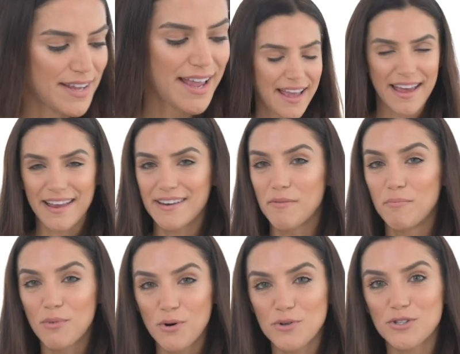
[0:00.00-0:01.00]
And
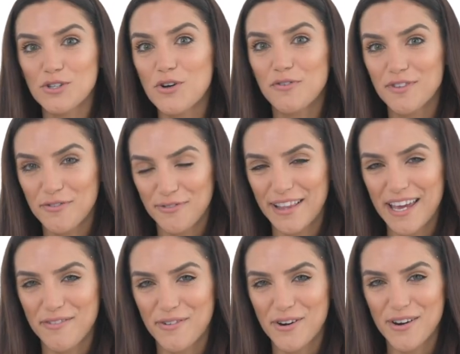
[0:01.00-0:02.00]
most of the
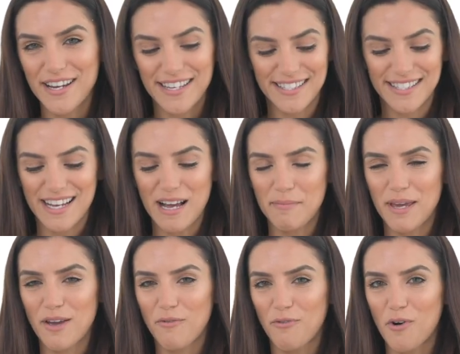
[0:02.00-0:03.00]
flavor is
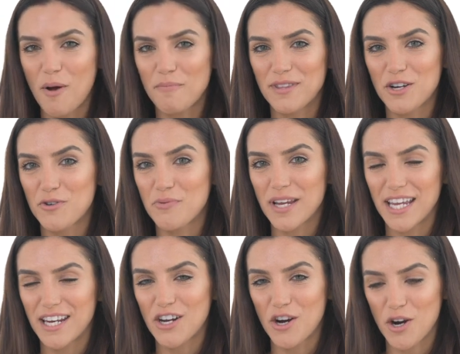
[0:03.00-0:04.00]
coming from the
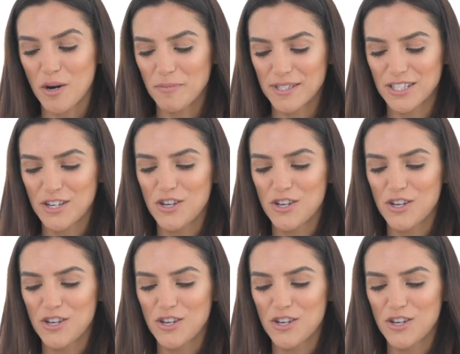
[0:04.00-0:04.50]
green herbs.